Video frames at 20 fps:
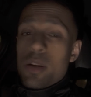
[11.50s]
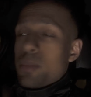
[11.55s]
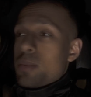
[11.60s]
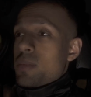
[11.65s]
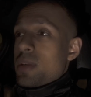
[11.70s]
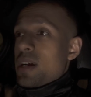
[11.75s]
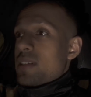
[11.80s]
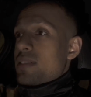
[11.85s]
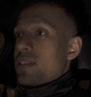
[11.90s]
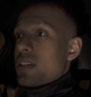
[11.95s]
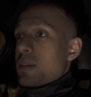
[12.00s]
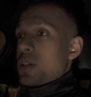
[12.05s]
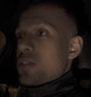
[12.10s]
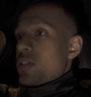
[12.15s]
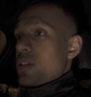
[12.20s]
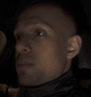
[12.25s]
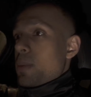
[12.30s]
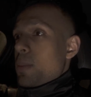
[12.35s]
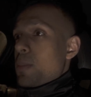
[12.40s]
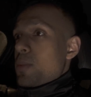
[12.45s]
up cancelling my
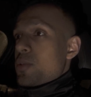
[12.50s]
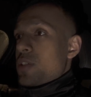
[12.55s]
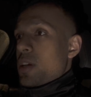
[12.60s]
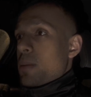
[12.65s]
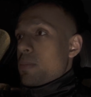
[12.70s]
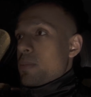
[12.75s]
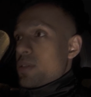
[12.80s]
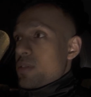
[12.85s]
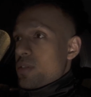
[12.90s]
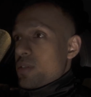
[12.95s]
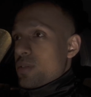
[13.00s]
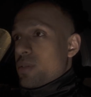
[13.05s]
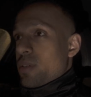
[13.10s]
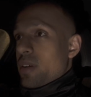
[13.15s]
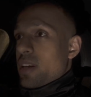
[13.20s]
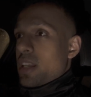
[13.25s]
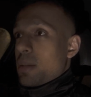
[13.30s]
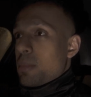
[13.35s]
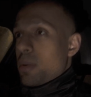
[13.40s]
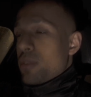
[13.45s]
gym membership and just
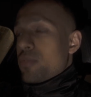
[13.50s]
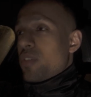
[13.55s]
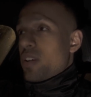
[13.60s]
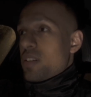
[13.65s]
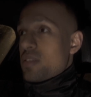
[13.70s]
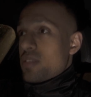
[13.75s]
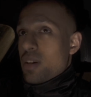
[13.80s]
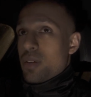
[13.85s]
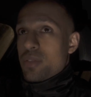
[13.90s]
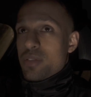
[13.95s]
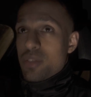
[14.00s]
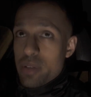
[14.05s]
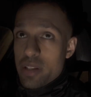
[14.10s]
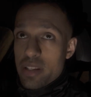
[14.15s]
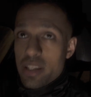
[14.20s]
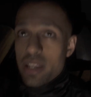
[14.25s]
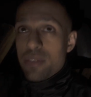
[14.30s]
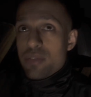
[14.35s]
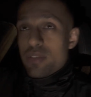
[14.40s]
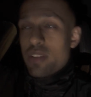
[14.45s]
training at my friend's house. He only
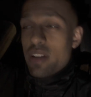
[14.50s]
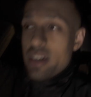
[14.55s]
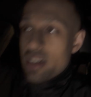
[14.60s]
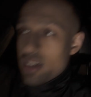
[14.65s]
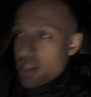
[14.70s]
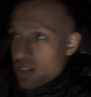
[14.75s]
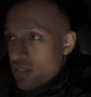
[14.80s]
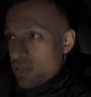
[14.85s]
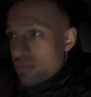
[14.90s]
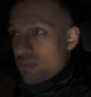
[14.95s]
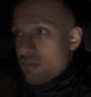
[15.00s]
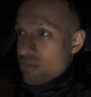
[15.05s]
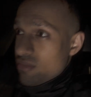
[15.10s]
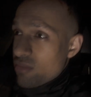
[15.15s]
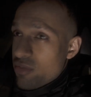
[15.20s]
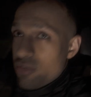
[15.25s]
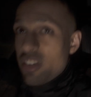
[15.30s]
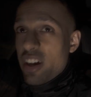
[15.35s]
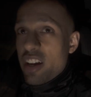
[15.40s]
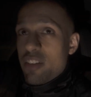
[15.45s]
lives like
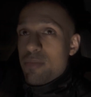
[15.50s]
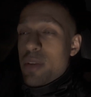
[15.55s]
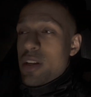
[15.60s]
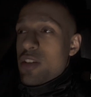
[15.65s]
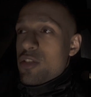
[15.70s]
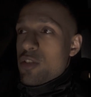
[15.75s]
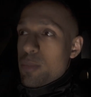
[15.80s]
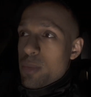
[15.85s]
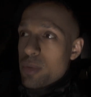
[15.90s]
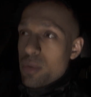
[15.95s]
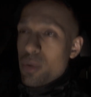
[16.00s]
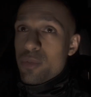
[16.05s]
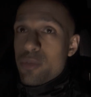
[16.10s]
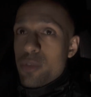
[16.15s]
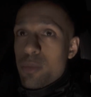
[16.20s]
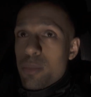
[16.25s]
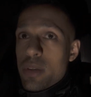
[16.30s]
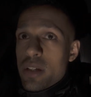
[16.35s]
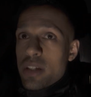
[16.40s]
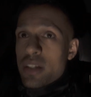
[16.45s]
5 minutes up the road
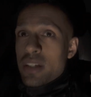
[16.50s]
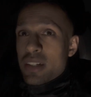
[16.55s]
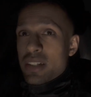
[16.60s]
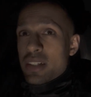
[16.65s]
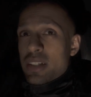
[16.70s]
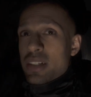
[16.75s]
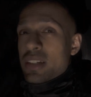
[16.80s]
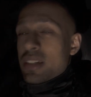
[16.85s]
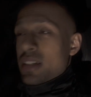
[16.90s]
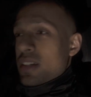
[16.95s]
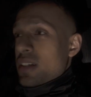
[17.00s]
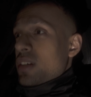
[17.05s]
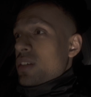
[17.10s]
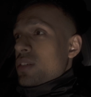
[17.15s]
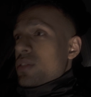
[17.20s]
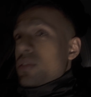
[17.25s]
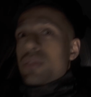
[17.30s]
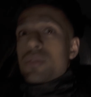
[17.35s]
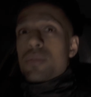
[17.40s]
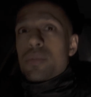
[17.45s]
from me.
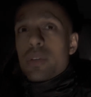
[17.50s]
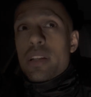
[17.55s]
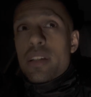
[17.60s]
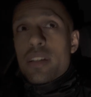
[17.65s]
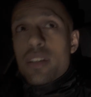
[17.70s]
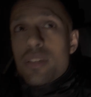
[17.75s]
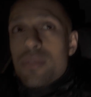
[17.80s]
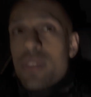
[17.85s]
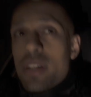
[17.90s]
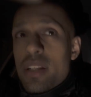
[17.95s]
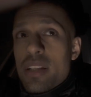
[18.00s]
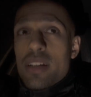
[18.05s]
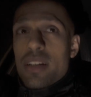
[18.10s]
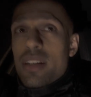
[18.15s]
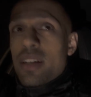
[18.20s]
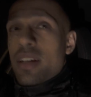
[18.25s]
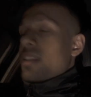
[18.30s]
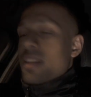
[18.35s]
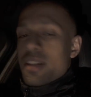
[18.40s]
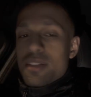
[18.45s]
So it's really
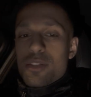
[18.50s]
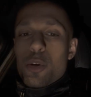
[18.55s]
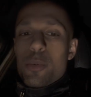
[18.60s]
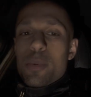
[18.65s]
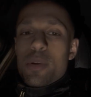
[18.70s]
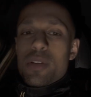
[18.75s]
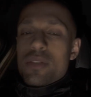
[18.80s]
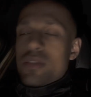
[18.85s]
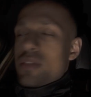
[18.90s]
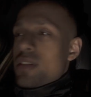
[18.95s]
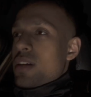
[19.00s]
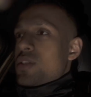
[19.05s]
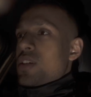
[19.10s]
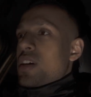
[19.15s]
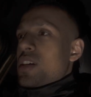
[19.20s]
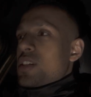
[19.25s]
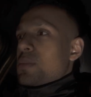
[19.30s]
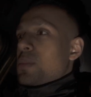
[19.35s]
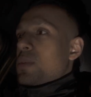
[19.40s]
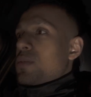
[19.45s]
convenient. Let's hope he doesn't start
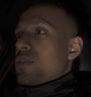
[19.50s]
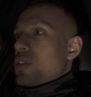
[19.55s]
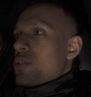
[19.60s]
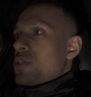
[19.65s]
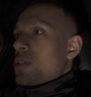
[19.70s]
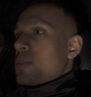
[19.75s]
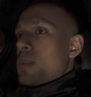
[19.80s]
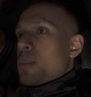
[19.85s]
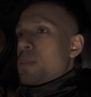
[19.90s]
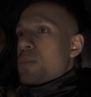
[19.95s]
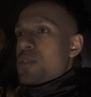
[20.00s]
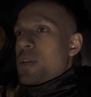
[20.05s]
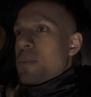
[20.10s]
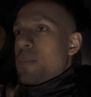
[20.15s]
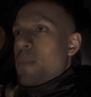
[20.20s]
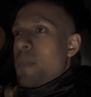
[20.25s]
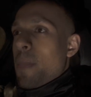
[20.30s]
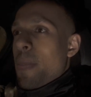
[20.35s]
charging me for a gym membership.